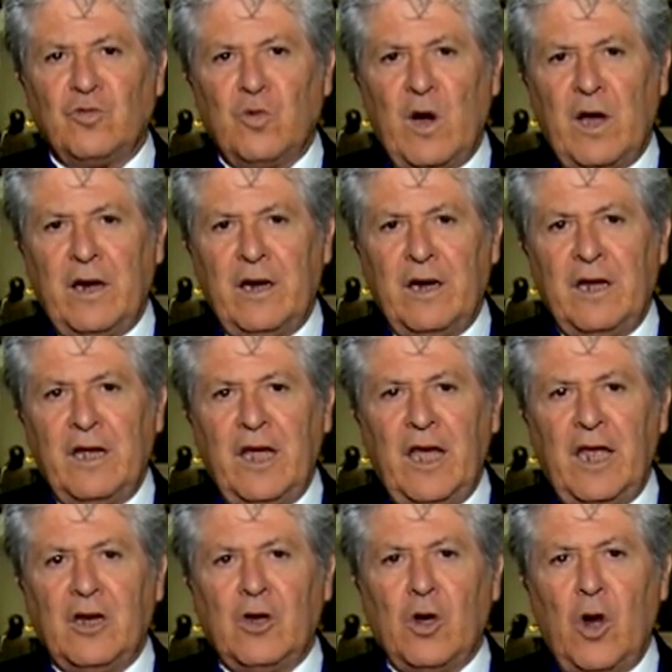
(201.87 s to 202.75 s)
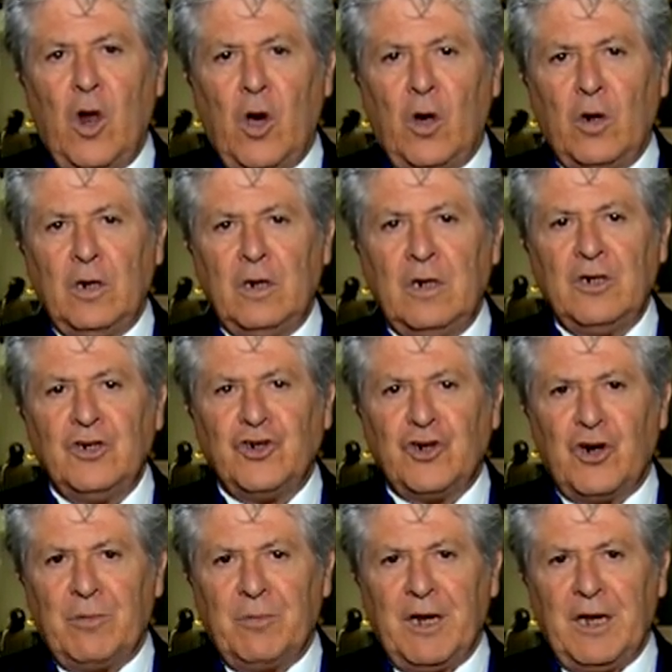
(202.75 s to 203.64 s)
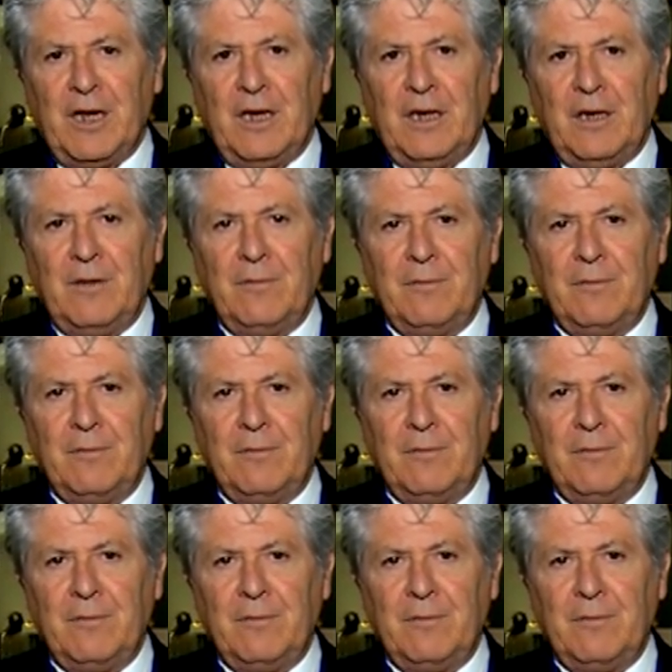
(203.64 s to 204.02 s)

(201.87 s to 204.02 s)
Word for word: One in Cologne, Germany.